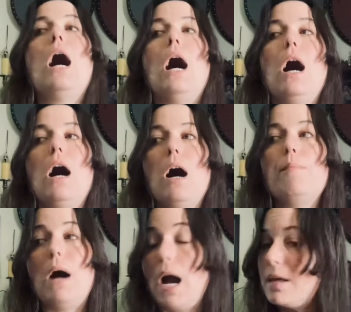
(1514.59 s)

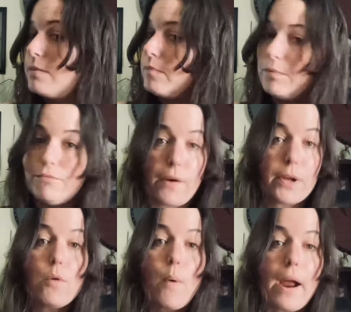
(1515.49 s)
I am
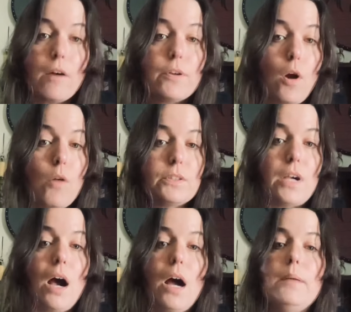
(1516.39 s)
very aware of it all the
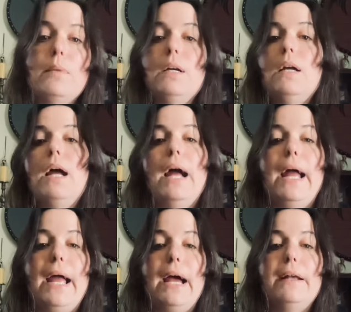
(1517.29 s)
time,
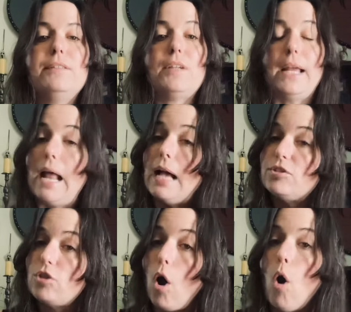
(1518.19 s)
and it has
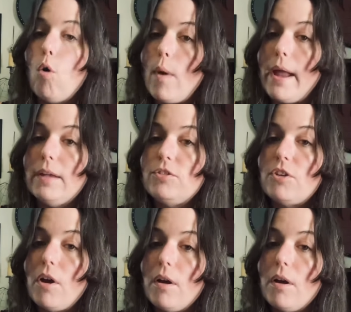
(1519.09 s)
to always